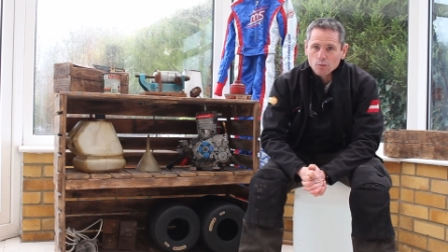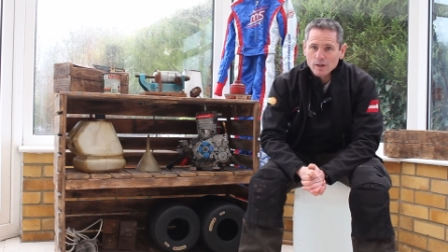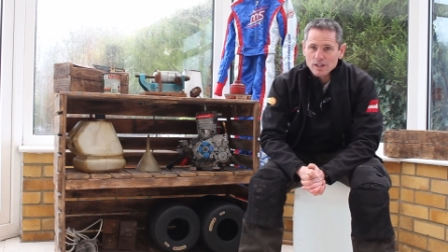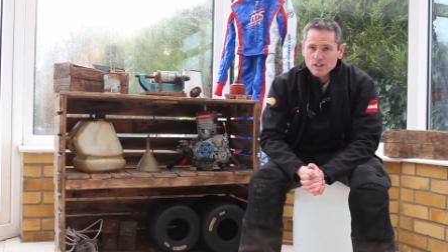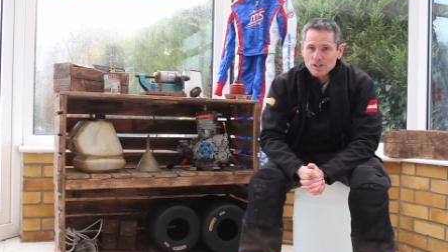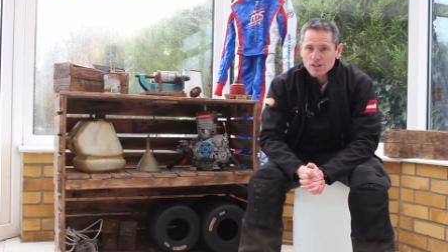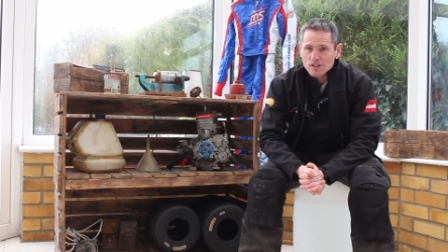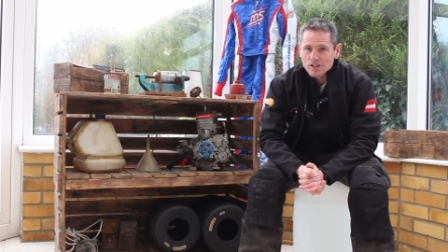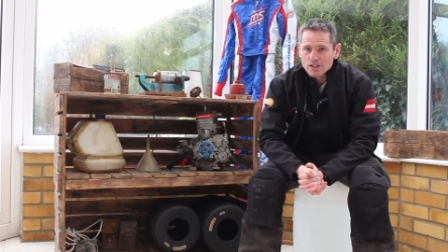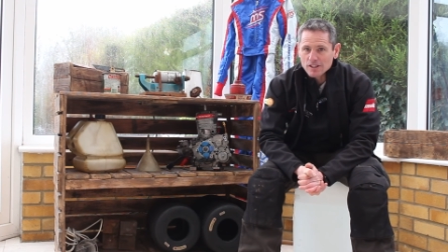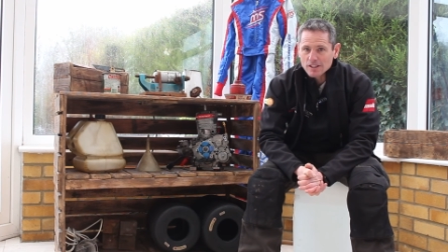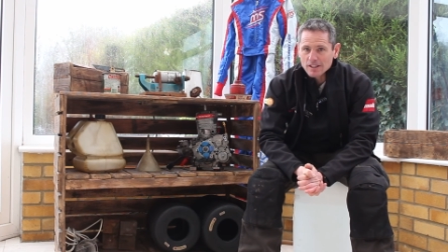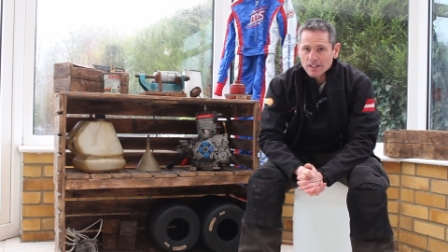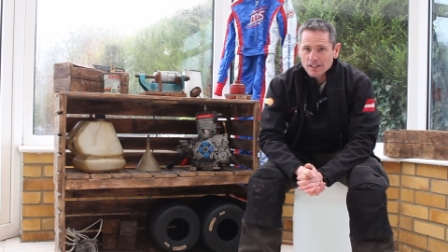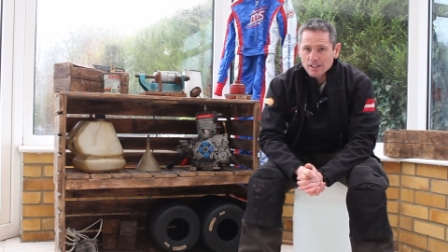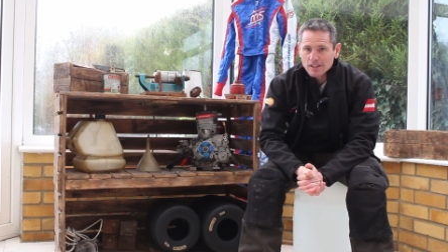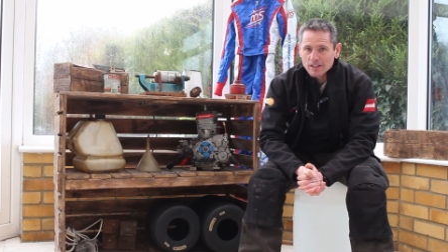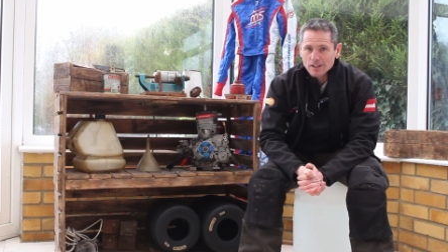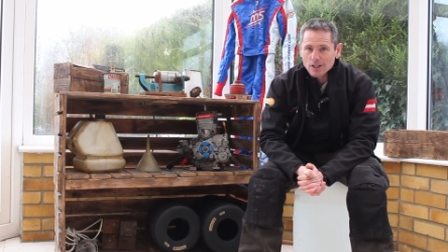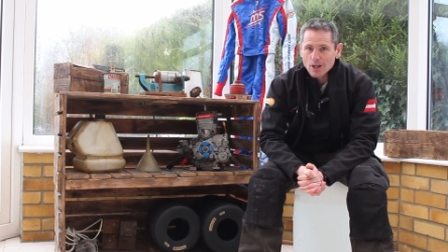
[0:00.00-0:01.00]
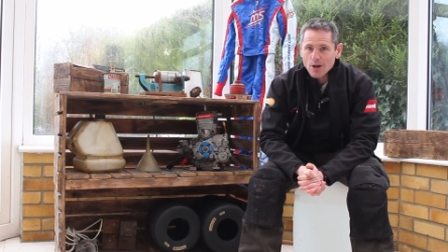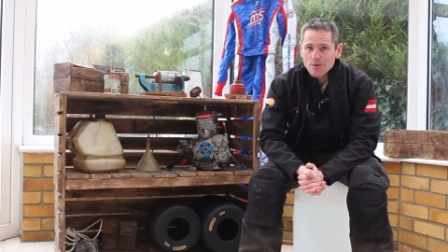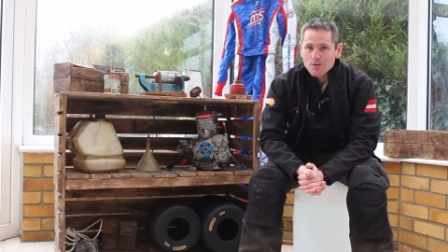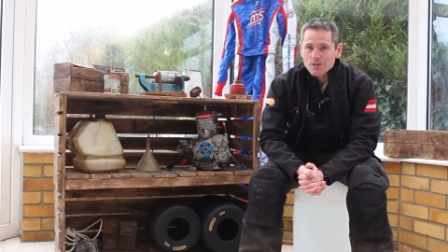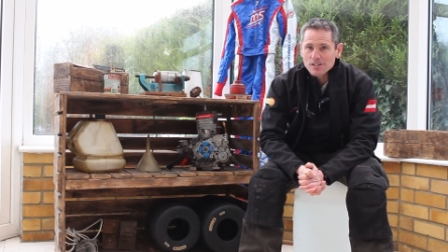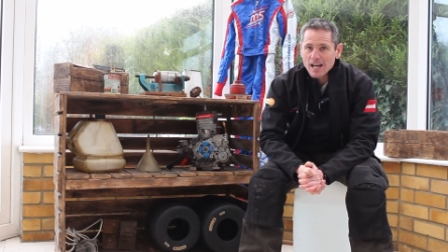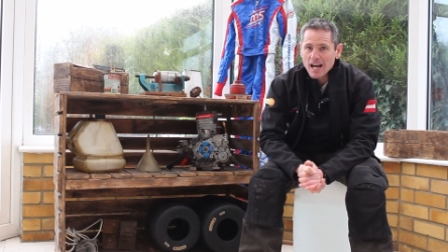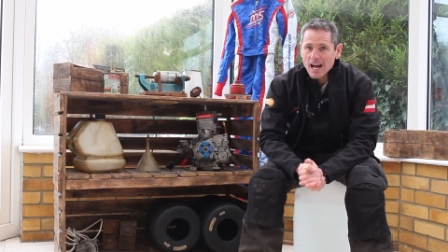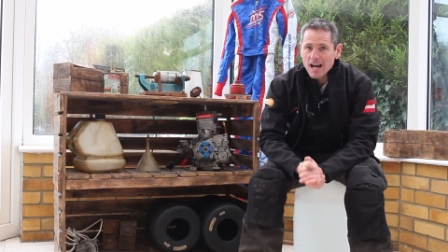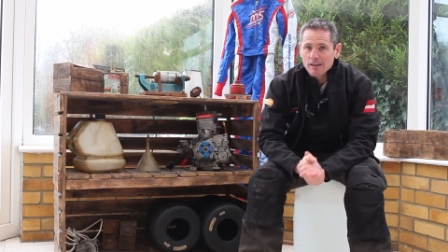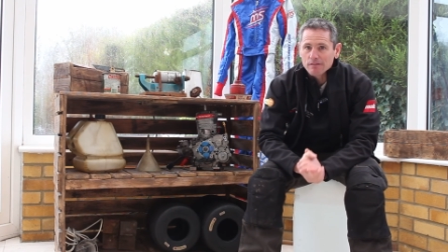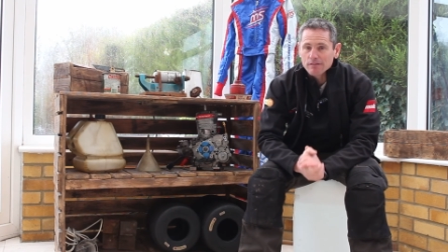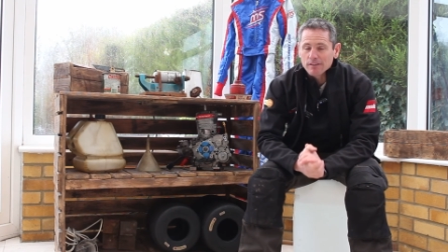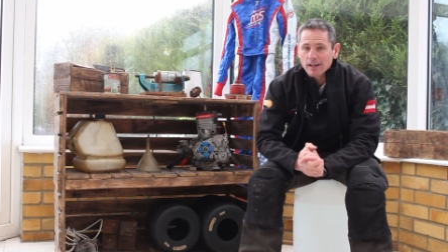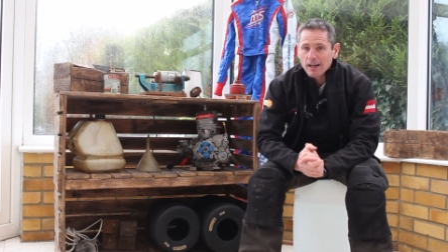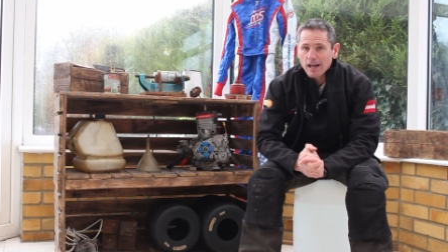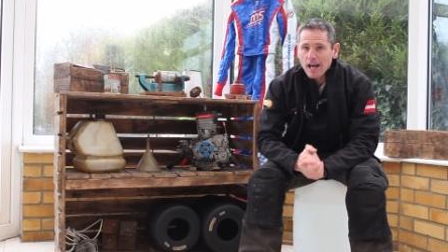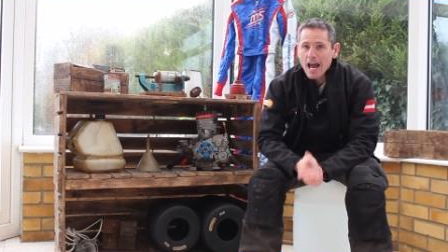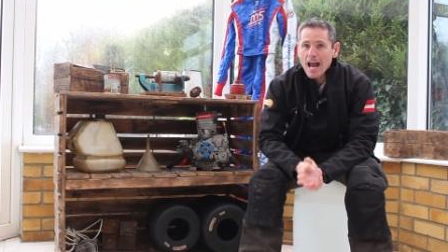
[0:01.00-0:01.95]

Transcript: which is going to have